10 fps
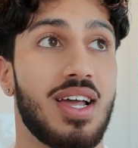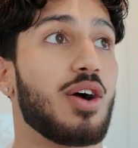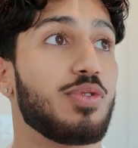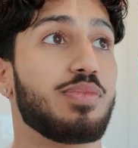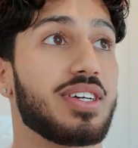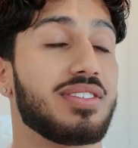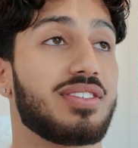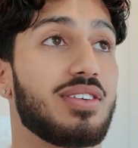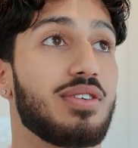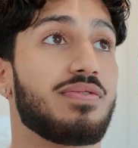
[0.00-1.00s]
I would be
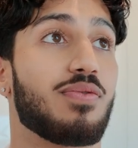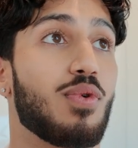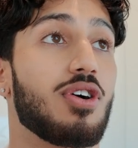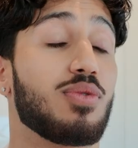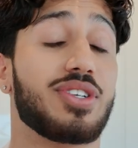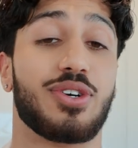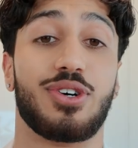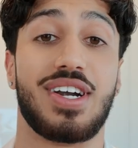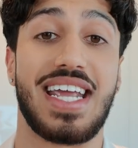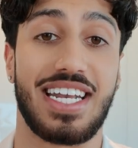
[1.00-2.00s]
considered for a
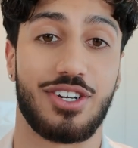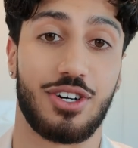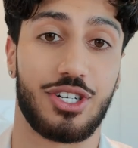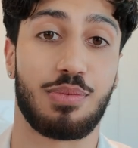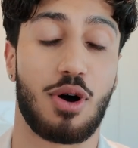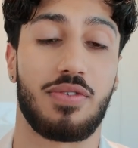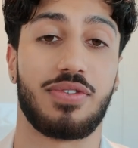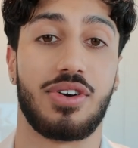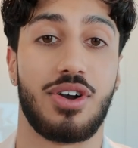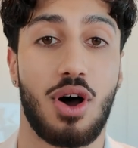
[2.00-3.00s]
return internship
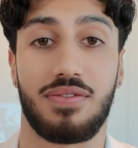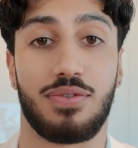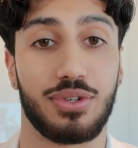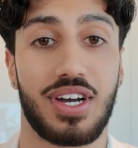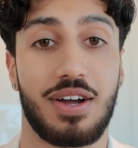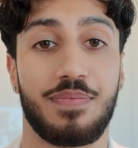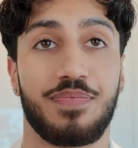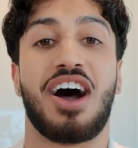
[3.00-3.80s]
offer, not full-time.